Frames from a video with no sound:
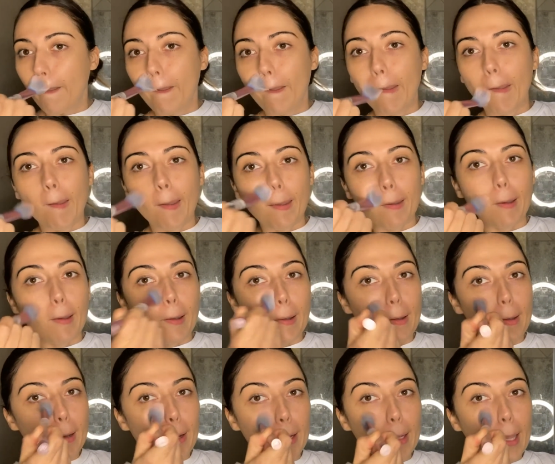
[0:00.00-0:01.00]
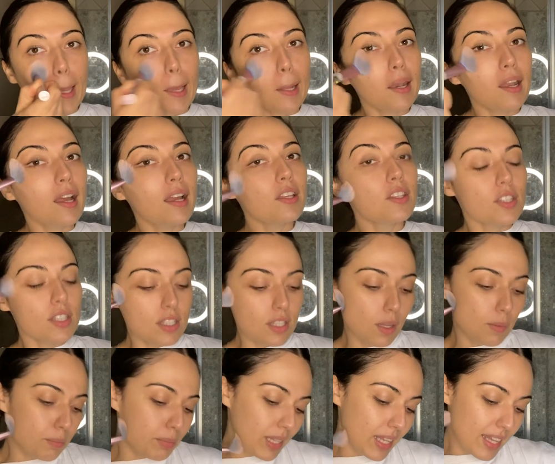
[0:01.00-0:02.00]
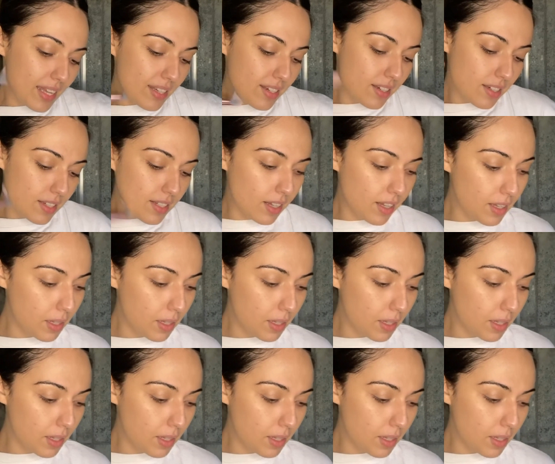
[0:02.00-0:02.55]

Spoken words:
And again, I just blend.